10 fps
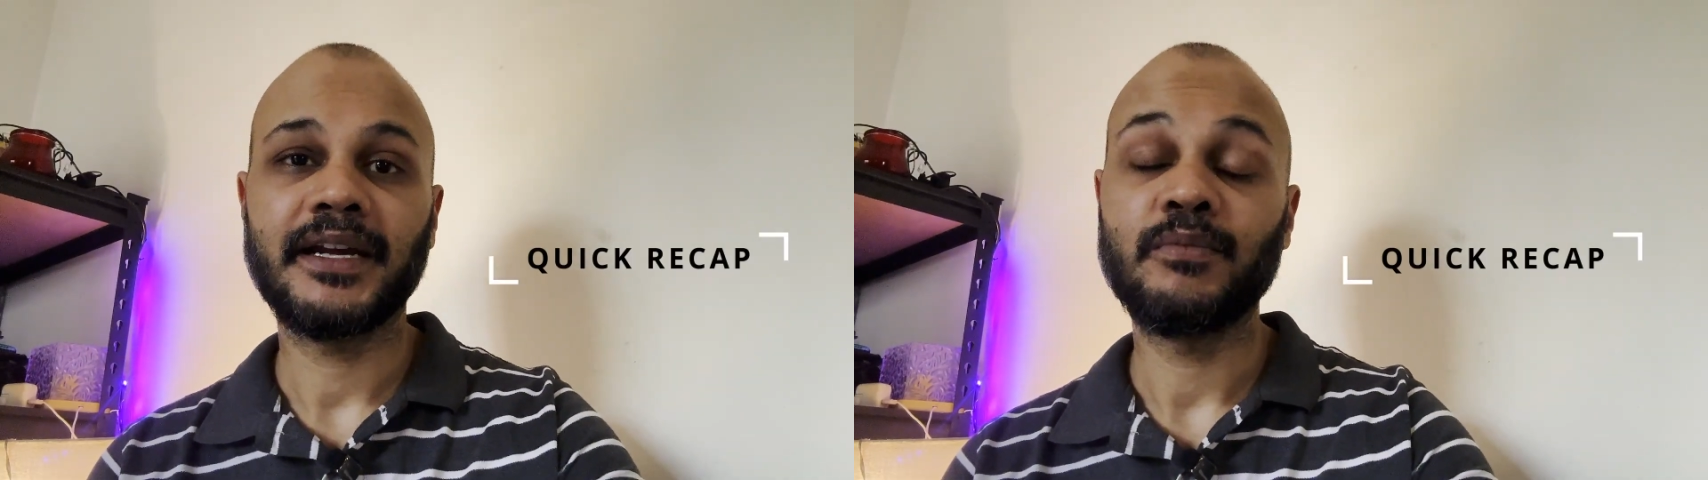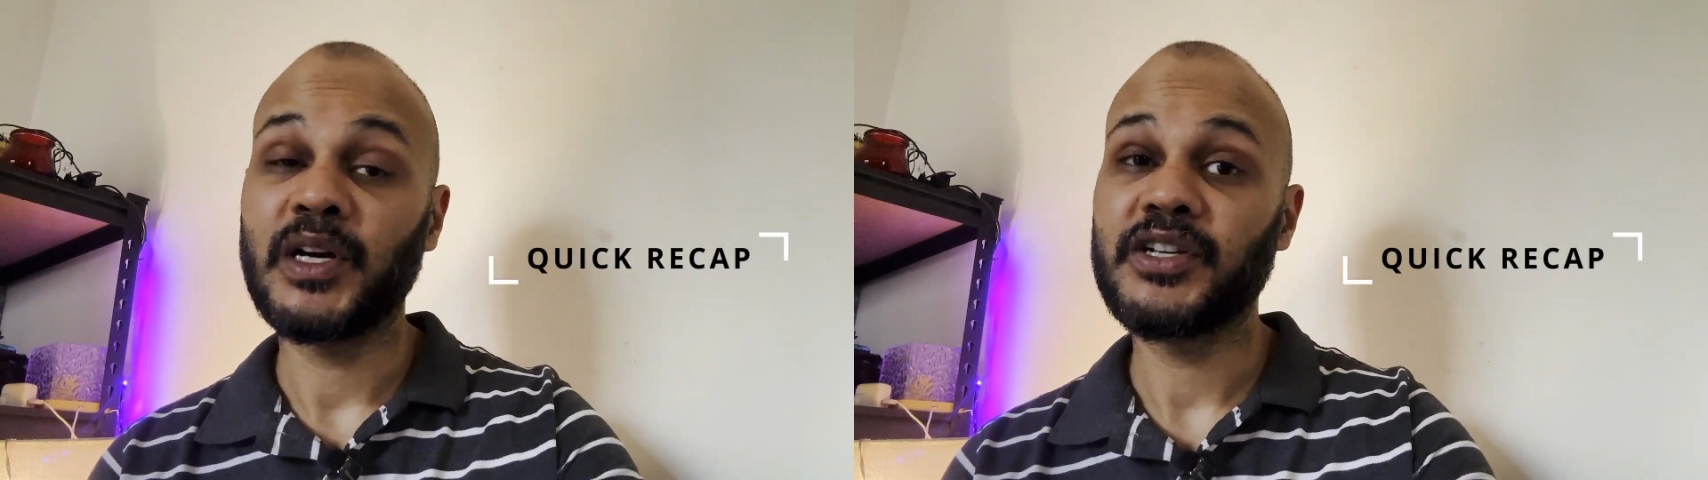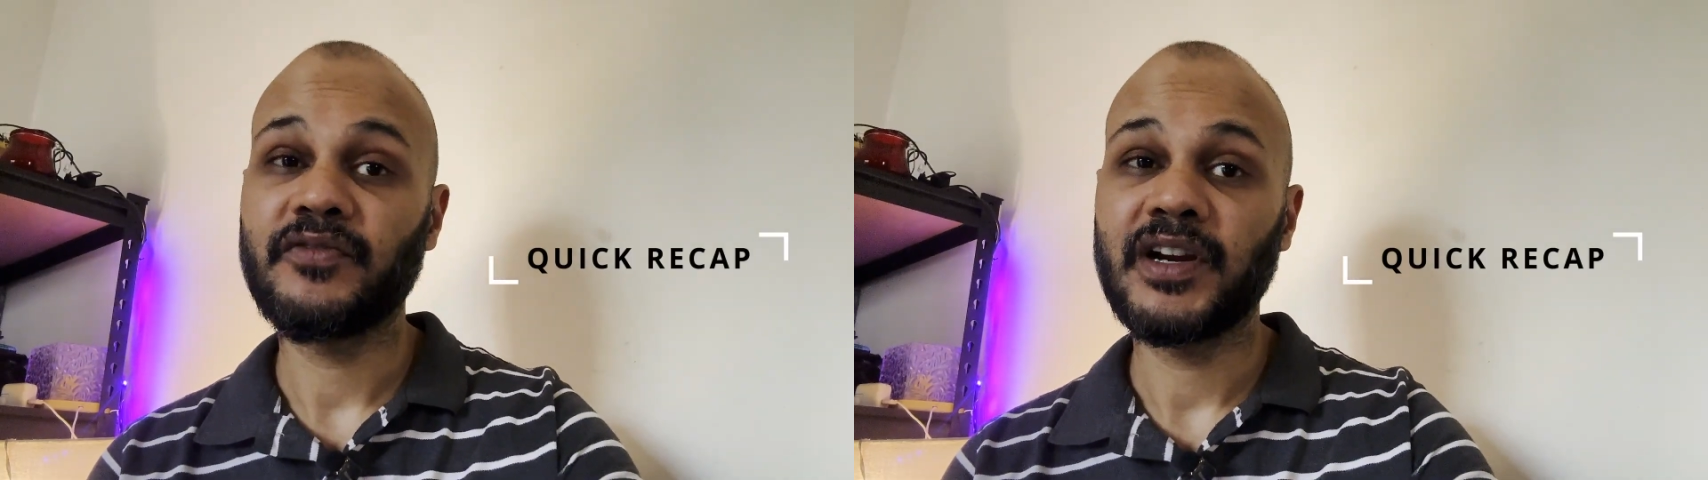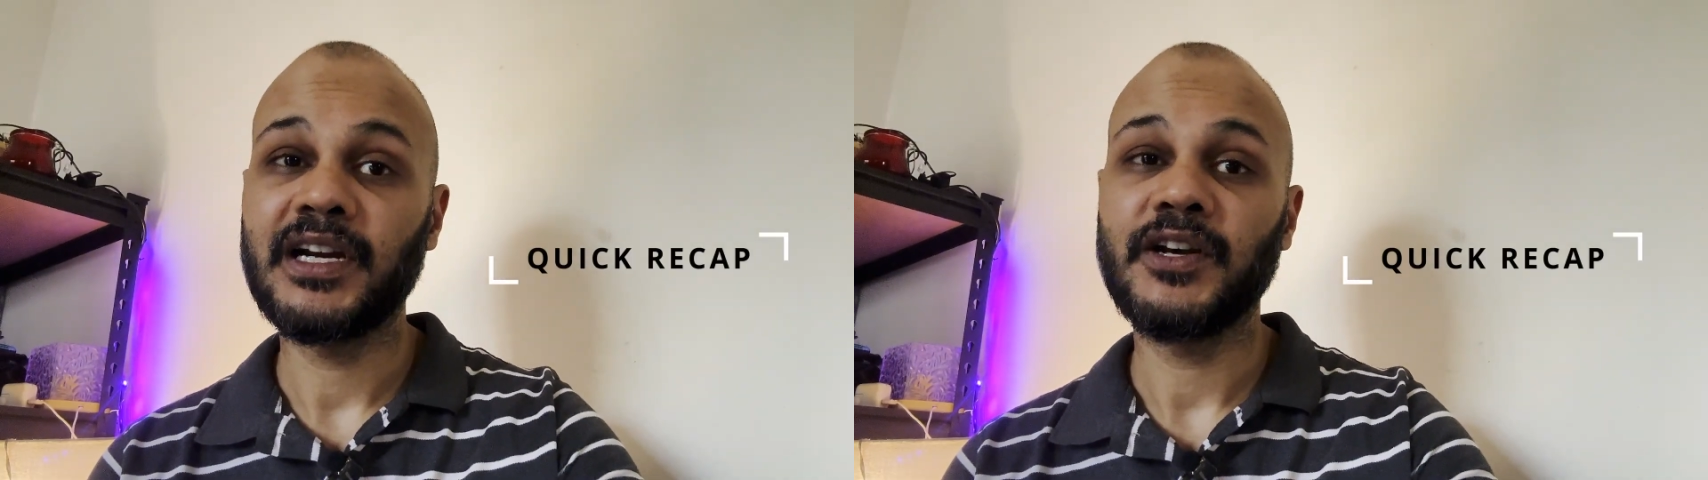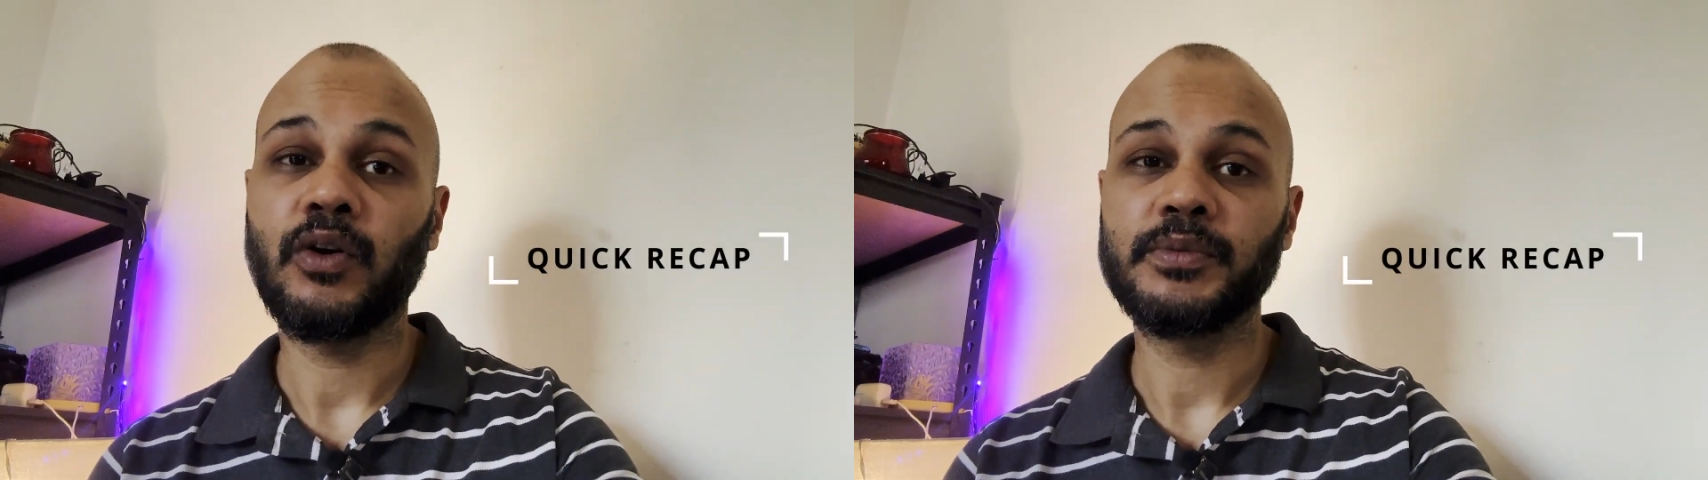and
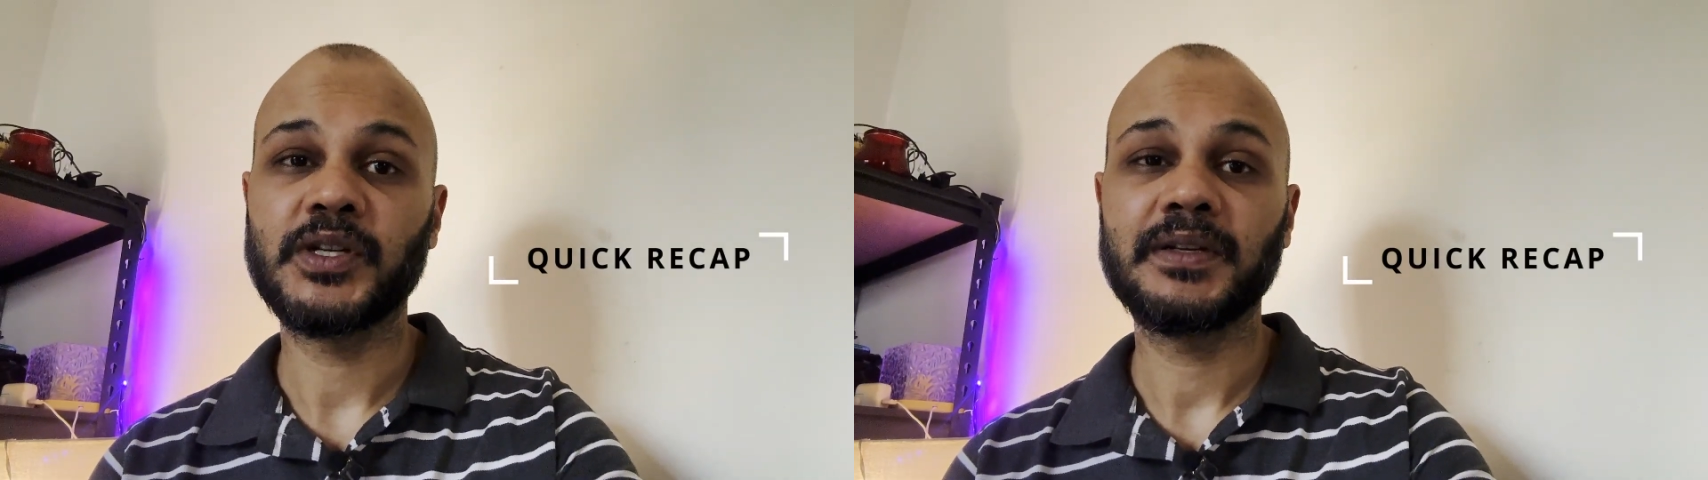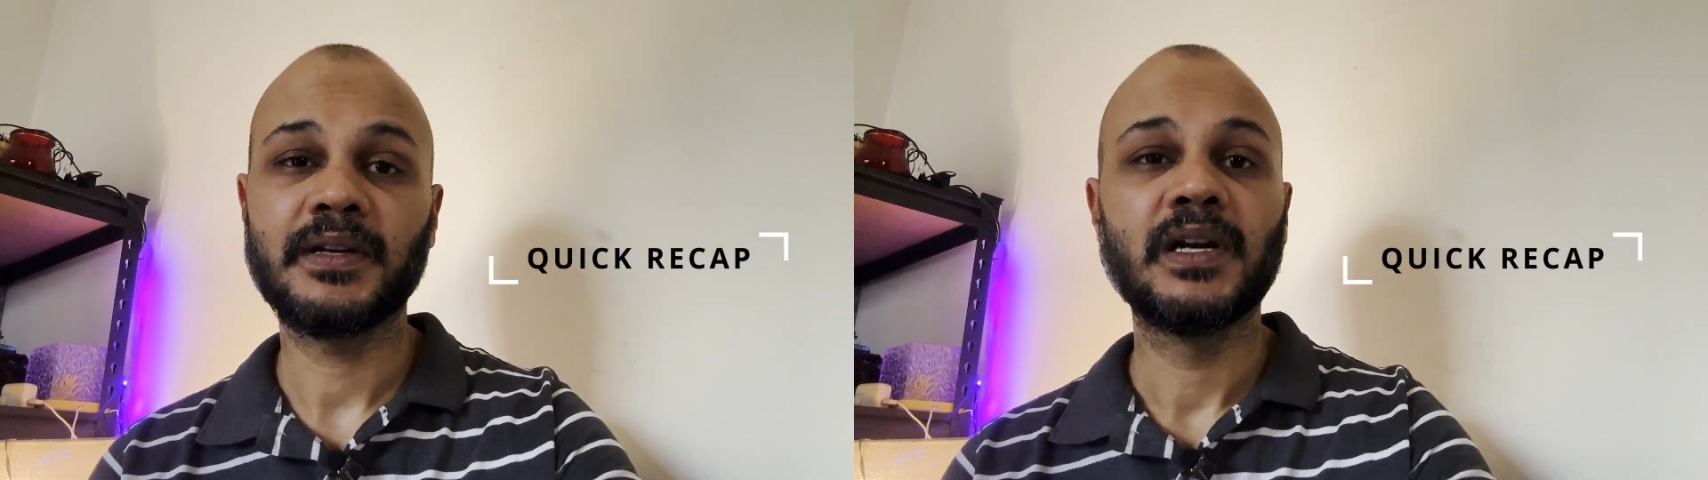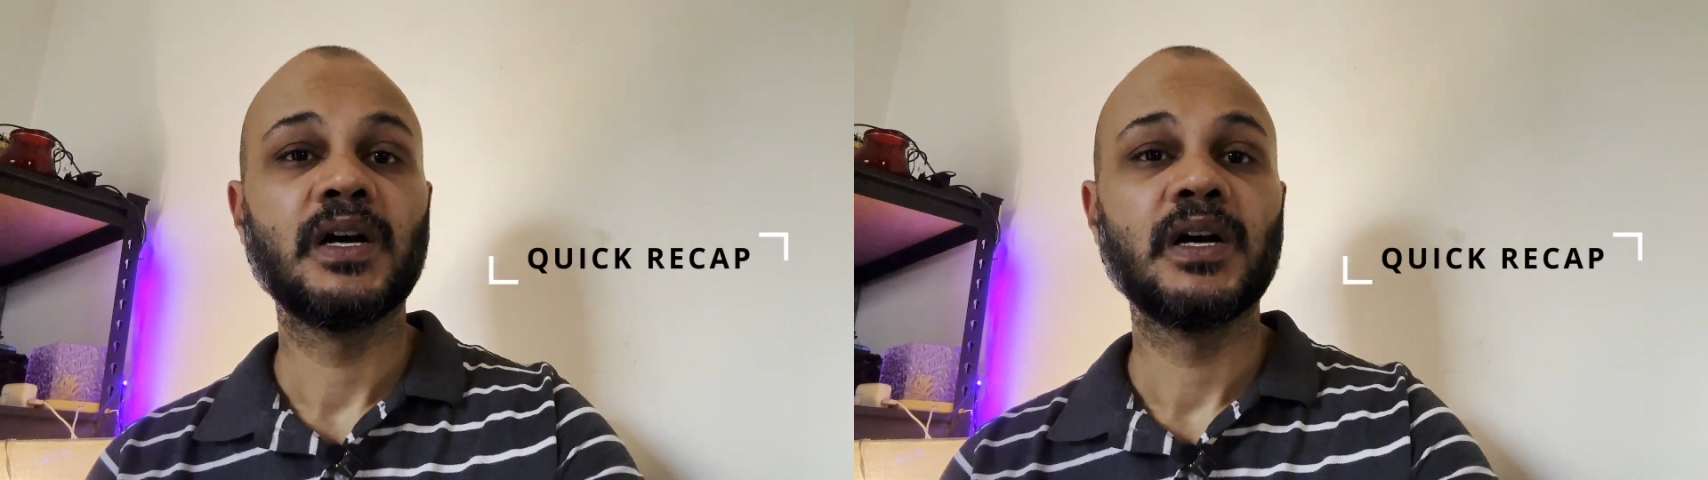budget-friendly option.